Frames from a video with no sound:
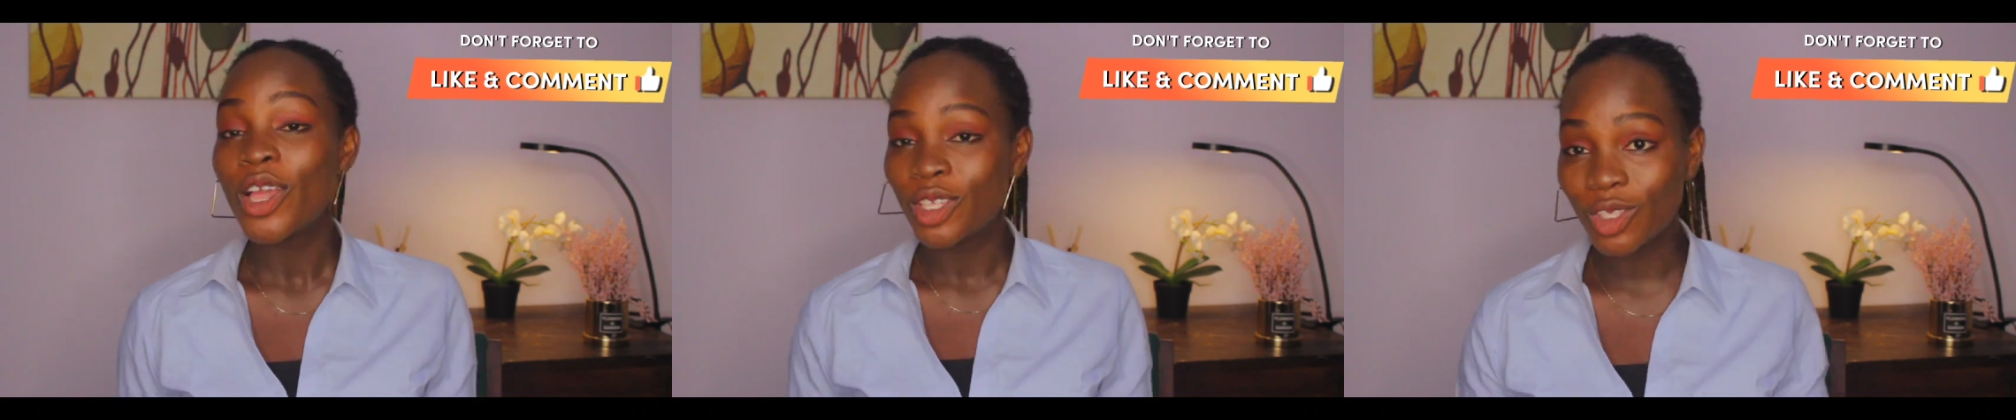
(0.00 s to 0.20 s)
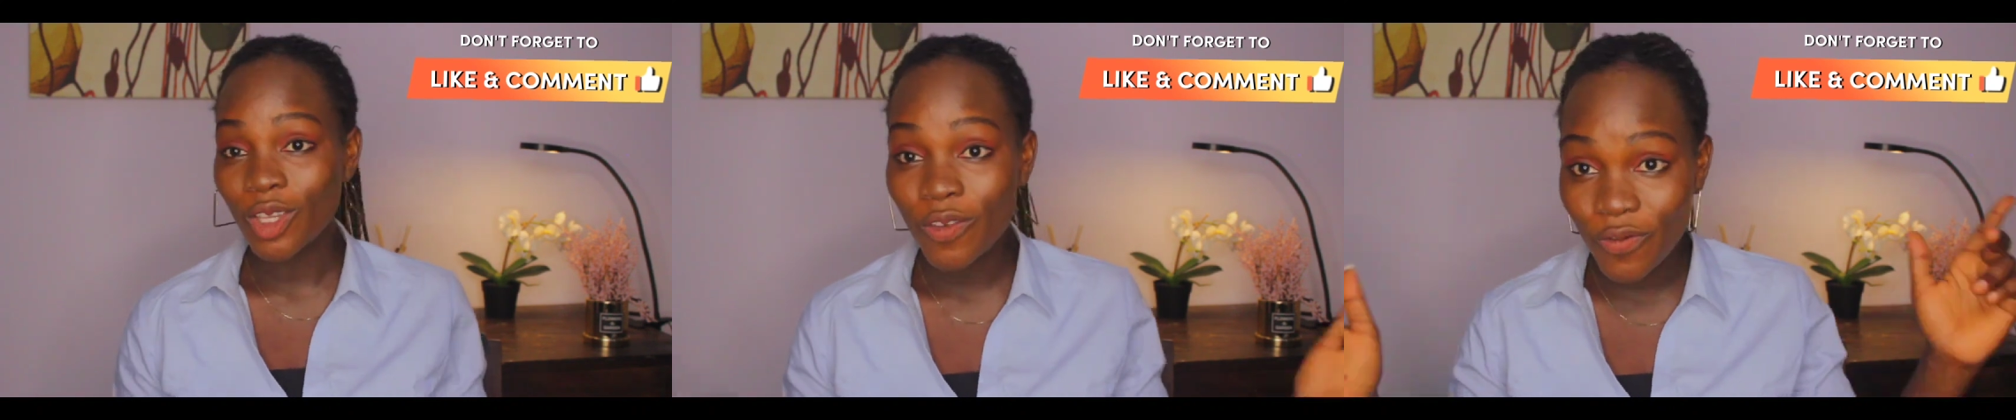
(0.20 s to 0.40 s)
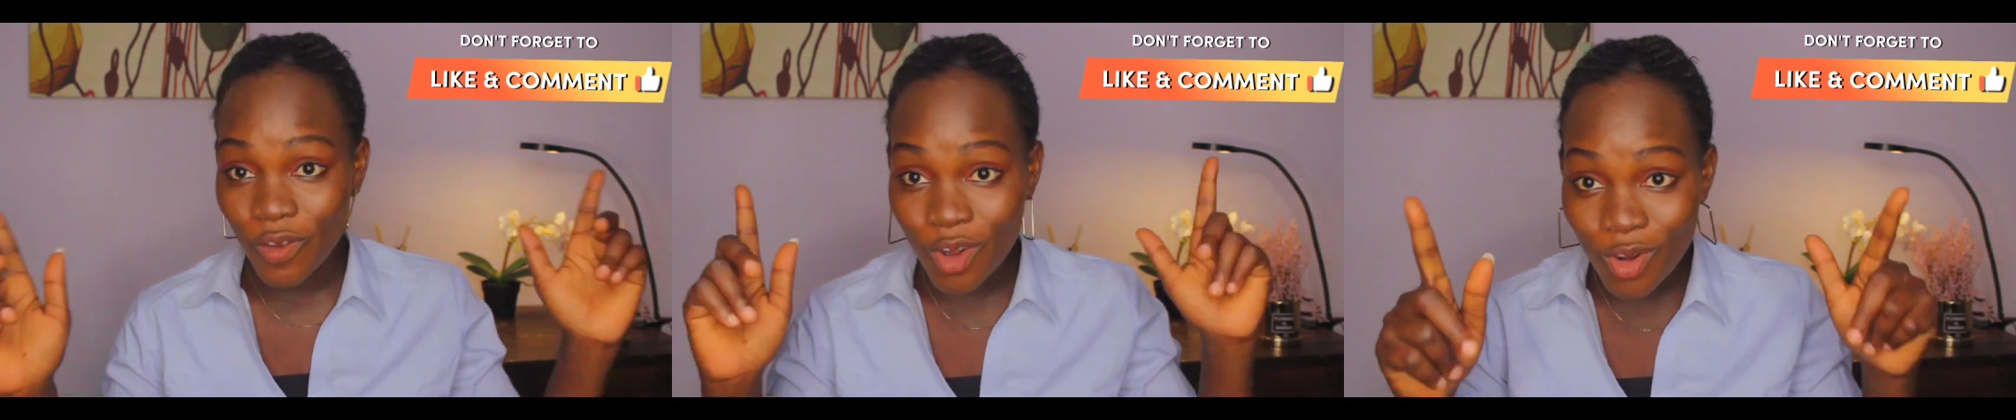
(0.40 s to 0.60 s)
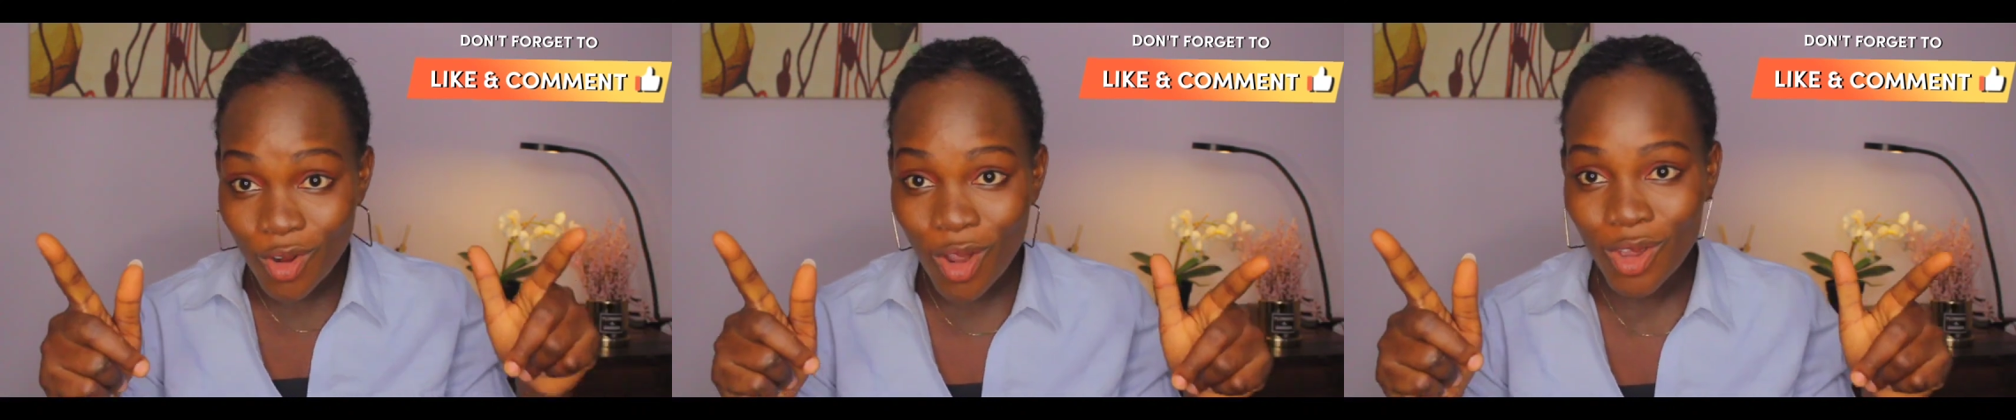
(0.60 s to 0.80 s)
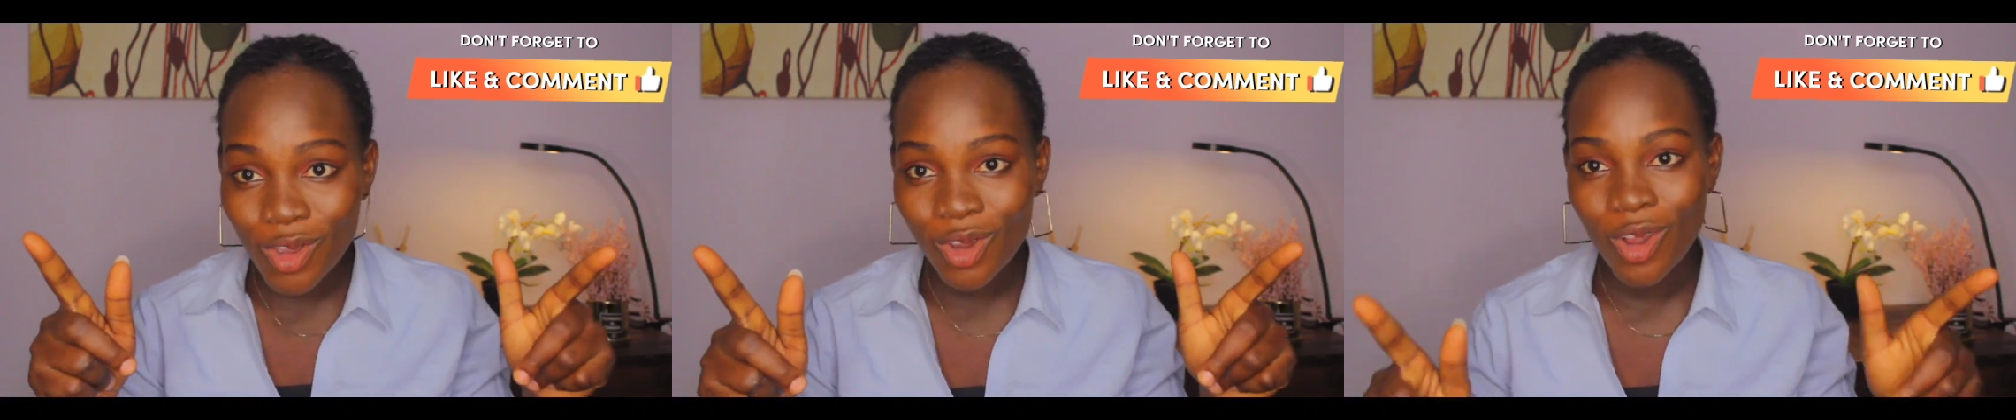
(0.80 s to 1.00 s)
So if you
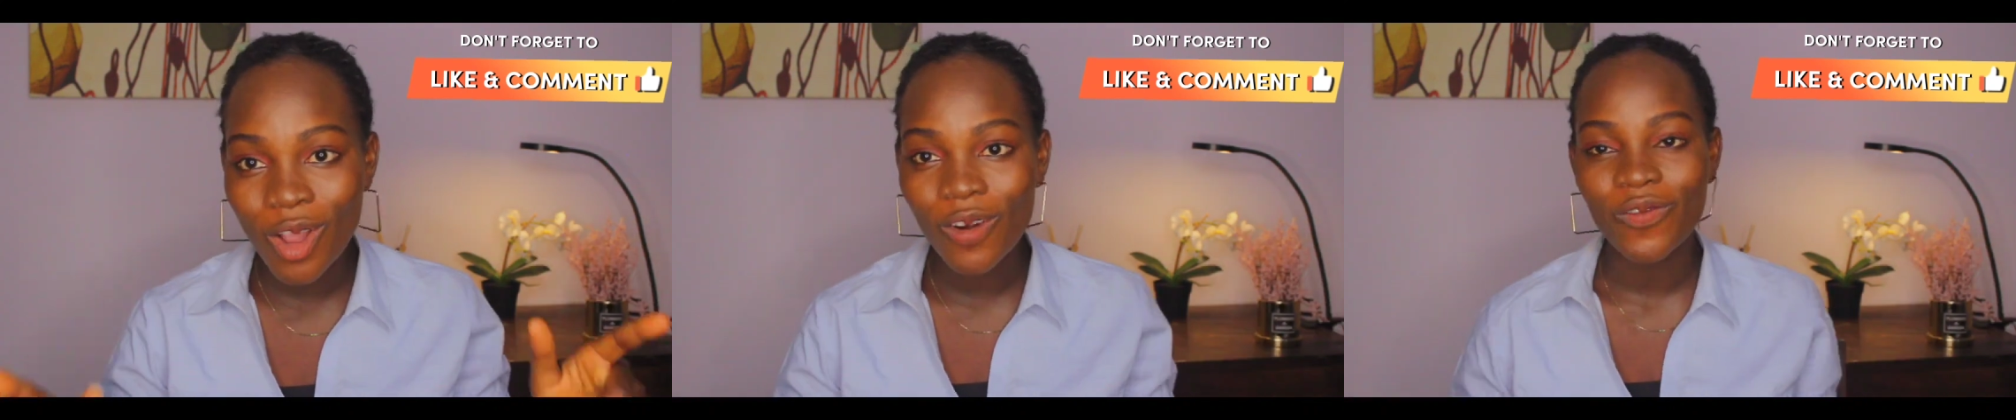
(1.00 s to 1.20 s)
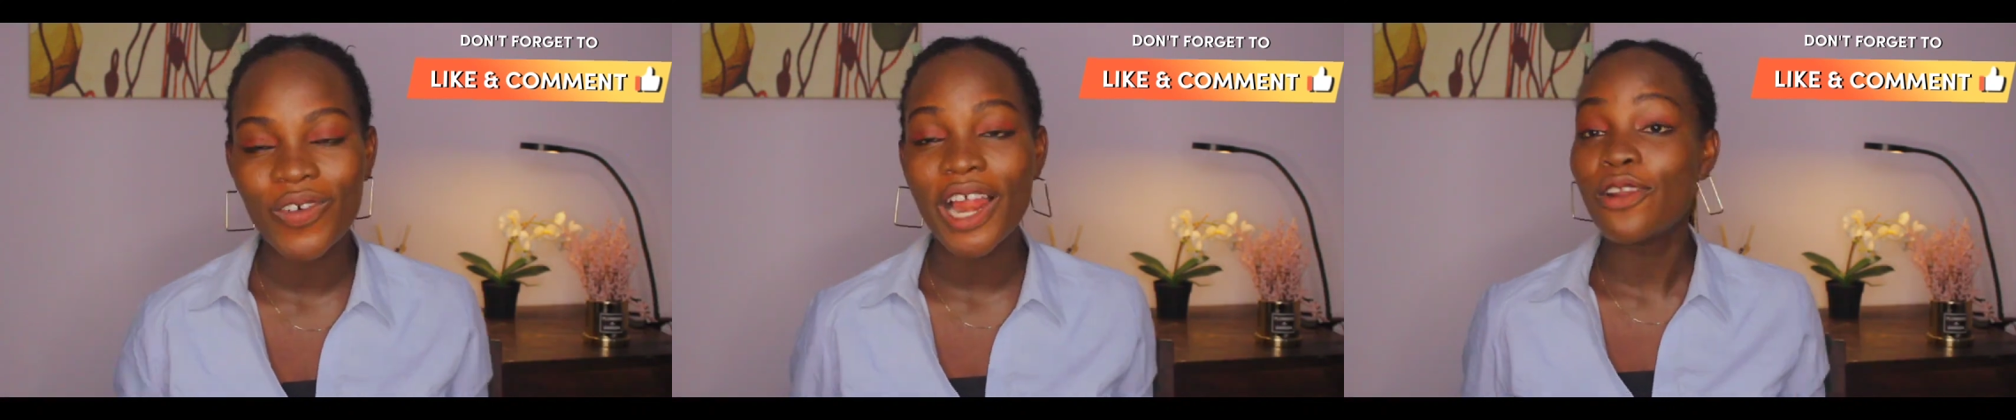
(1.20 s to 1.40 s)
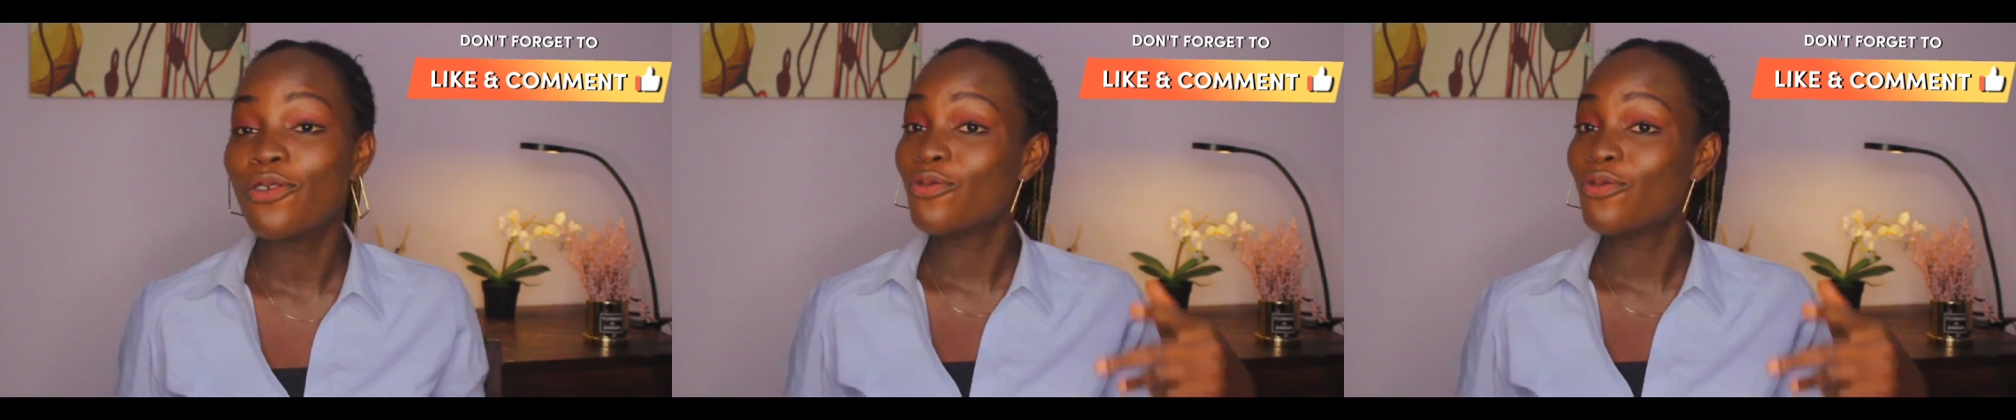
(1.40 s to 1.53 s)
know you got value,